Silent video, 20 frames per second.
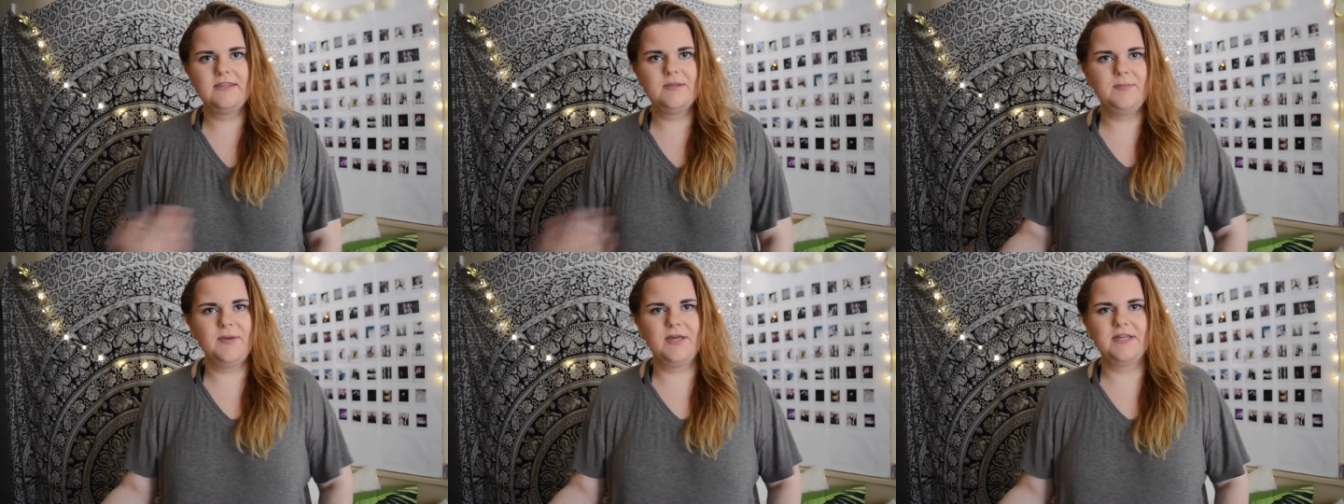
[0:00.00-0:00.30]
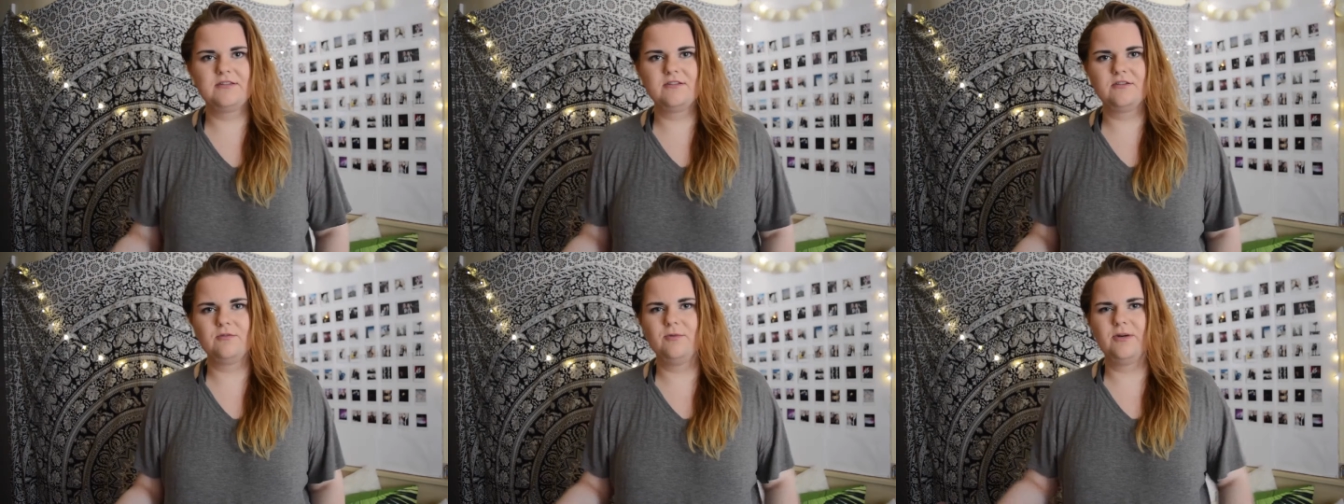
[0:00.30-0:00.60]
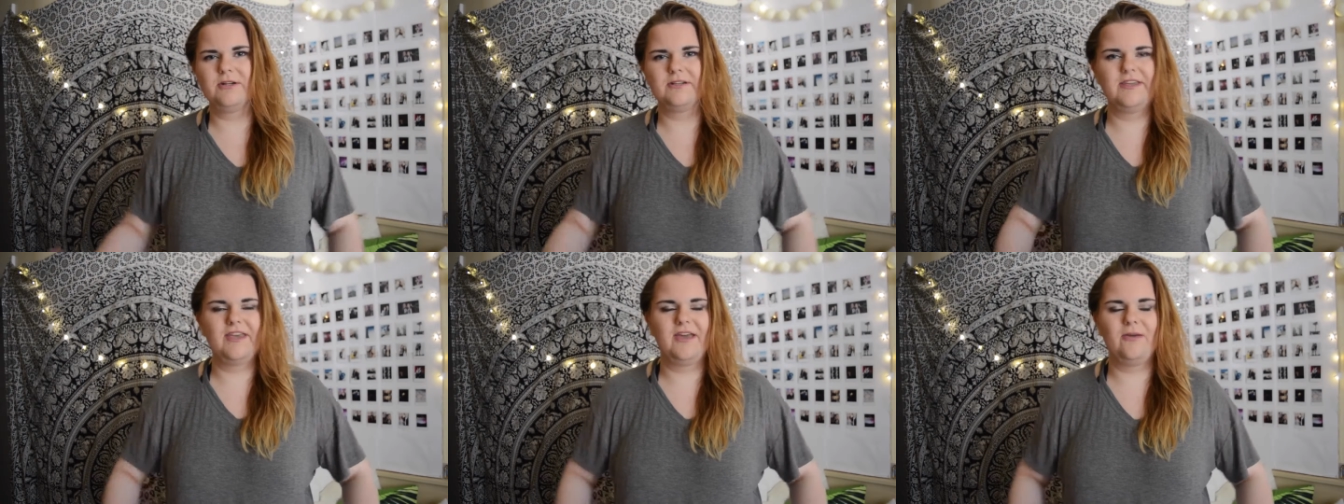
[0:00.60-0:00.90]
depends on
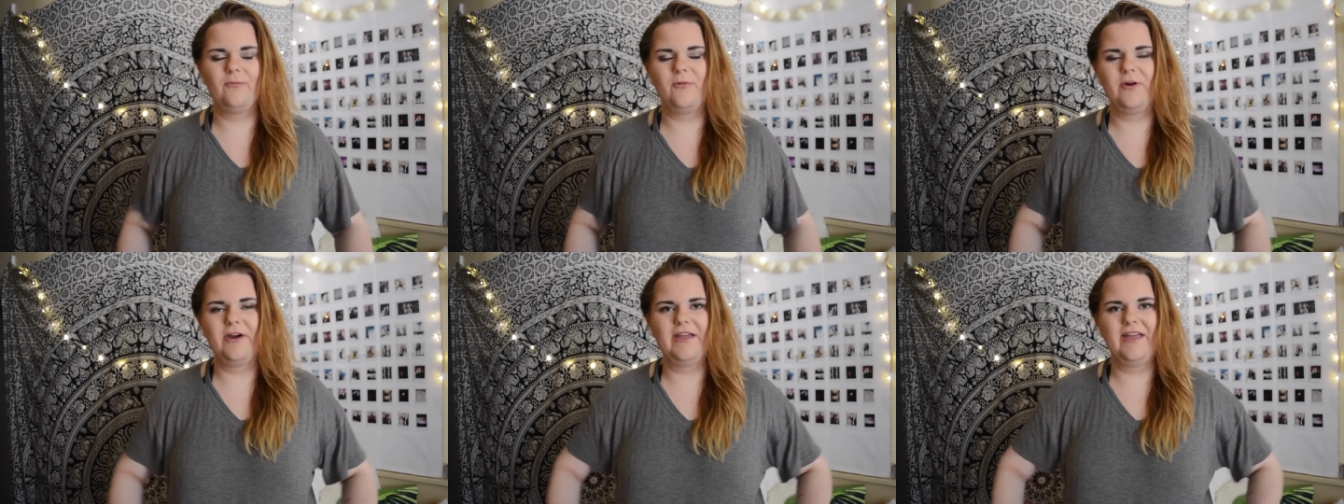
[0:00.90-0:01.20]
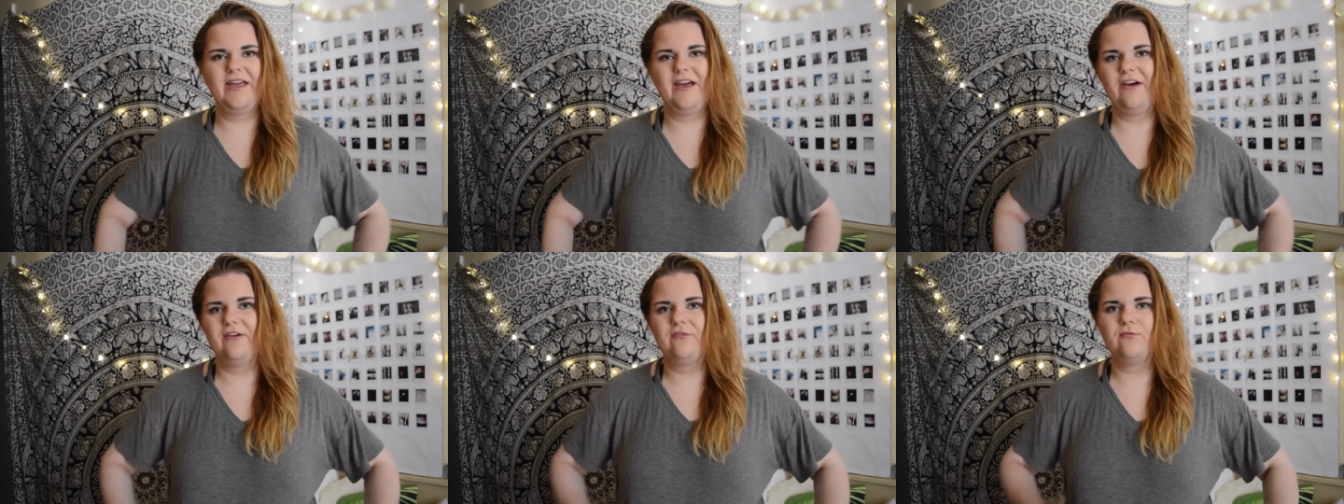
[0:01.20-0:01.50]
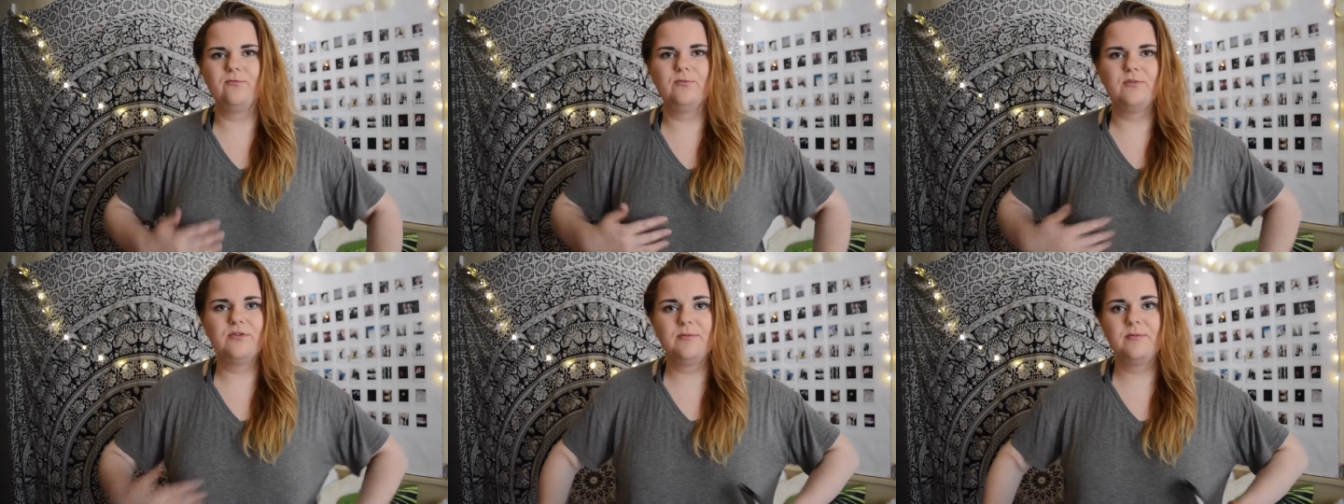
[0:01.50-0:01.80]
what camera I have
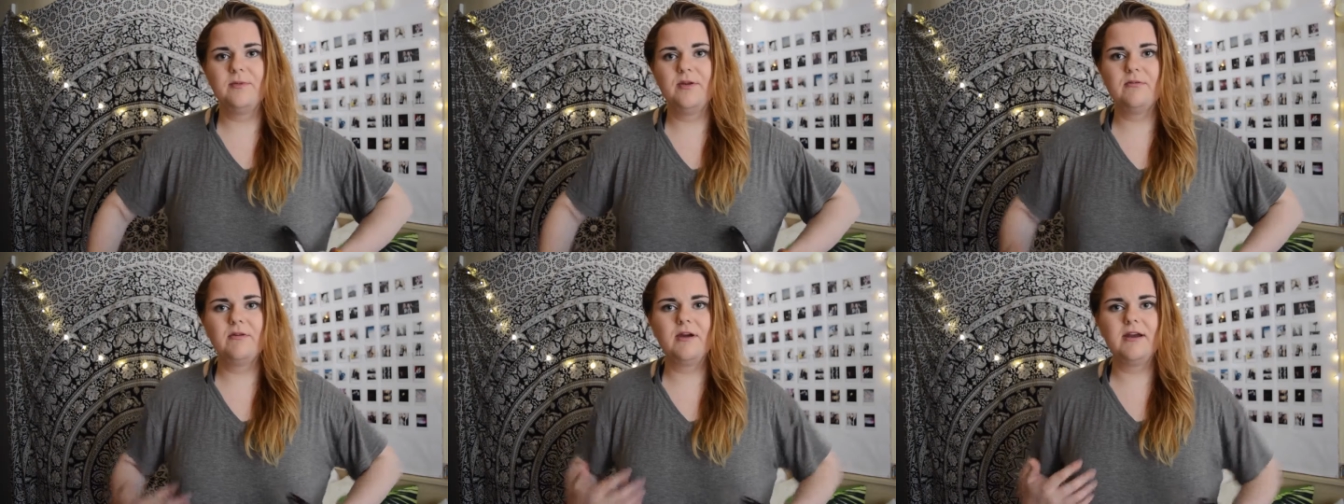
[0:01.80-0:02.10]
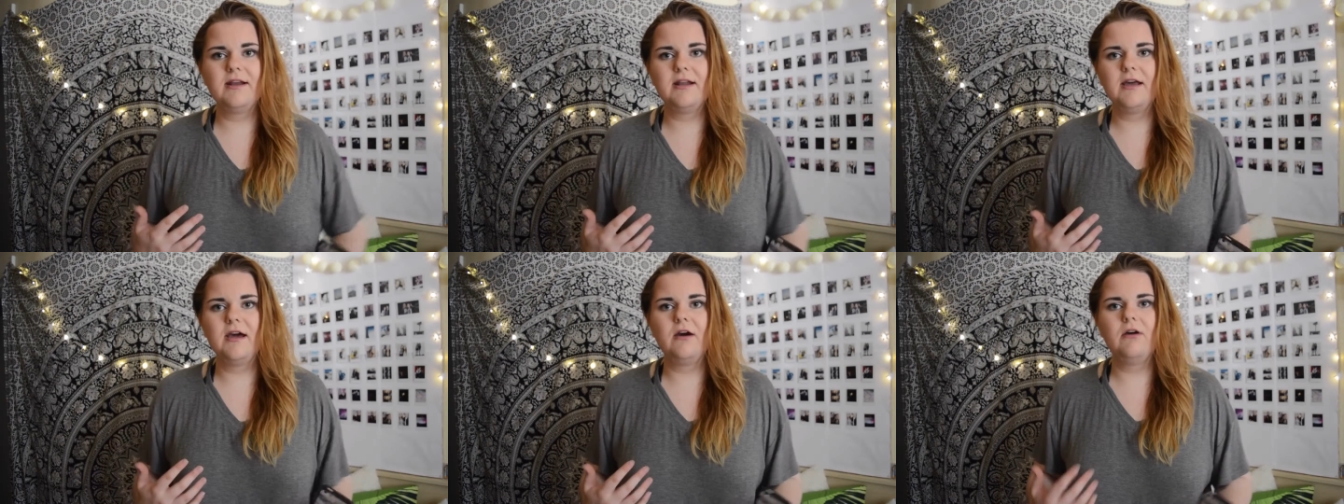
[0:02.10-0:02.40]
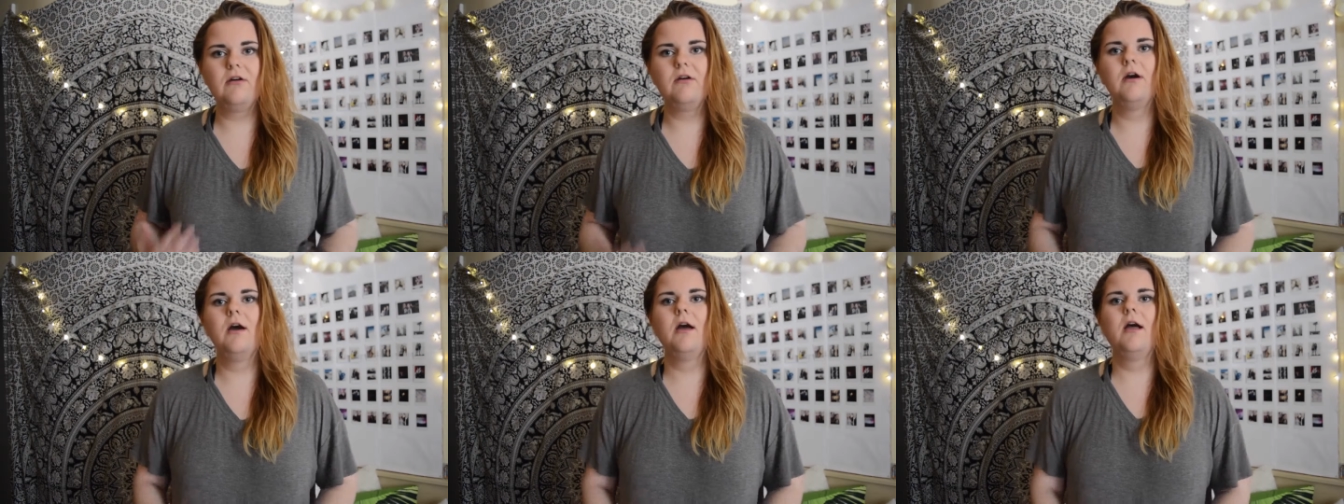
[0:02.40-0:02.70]
with me right
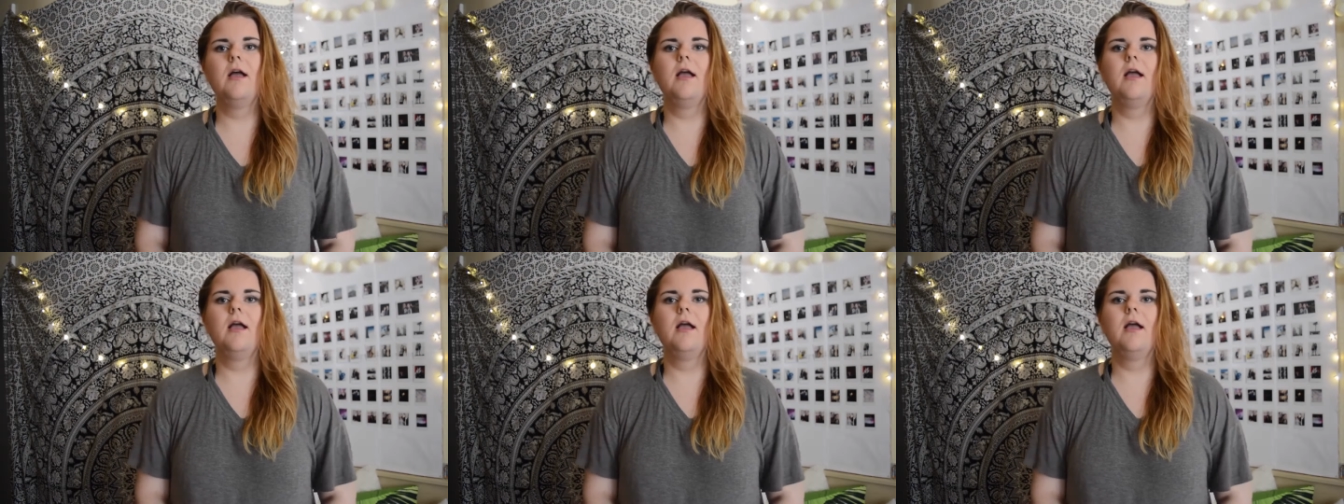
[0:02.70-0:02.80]
now.